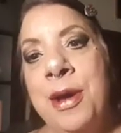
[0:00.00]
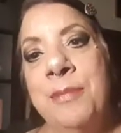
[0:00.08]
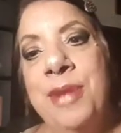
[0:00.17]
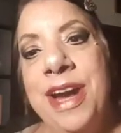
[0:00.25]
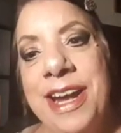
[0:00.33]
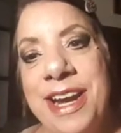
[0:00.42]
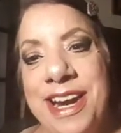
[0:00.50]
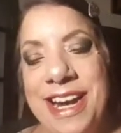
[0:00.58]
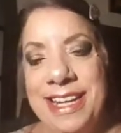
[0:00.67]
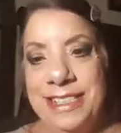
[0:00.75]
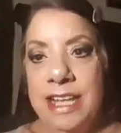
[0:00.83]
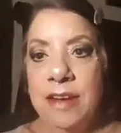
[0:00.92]
Bye,
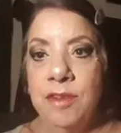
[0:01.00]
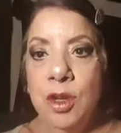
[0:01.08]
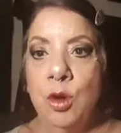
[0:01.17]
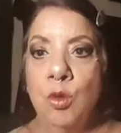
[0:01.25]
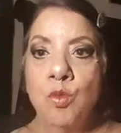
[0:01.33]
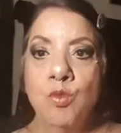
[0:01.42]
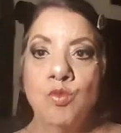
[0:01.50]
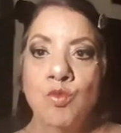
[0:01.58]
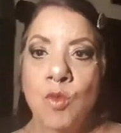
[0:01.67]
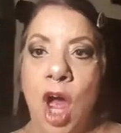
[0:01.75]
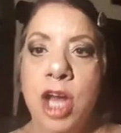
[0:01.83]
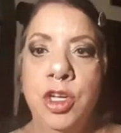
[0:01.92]
guys. Love you.
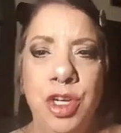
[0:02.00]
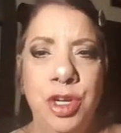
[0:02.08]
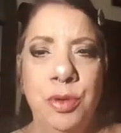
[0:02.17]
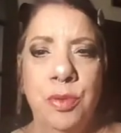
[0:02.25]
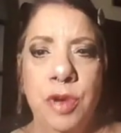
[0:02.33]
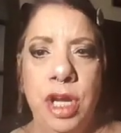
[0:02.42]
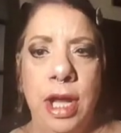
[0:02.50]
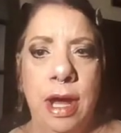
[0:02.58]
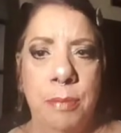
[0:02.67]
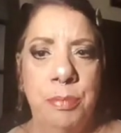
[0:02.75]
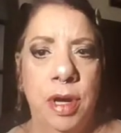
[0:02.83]
I should do a recap,